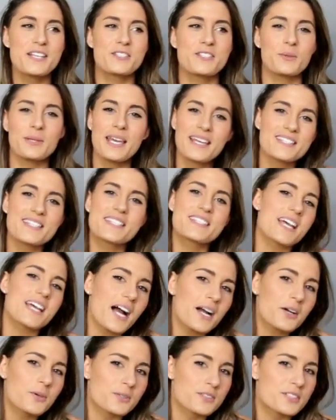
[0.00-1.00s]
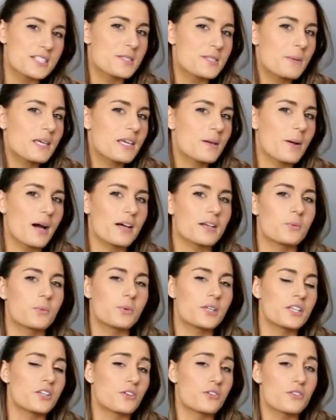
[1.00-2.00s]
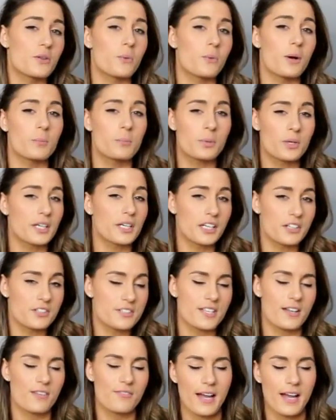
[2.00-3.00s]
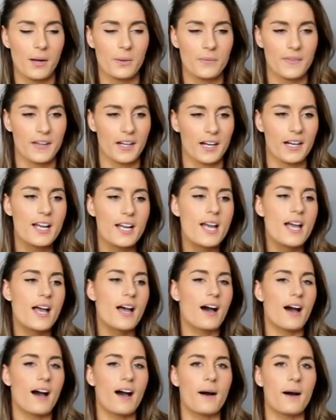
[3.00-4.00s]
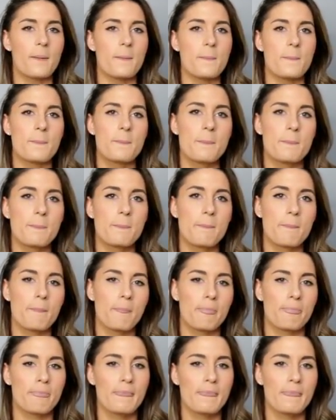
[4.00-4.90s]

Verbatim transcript: so yes, it's awkward to speak about it when you're the one putting yourself out there. How many um, do you have?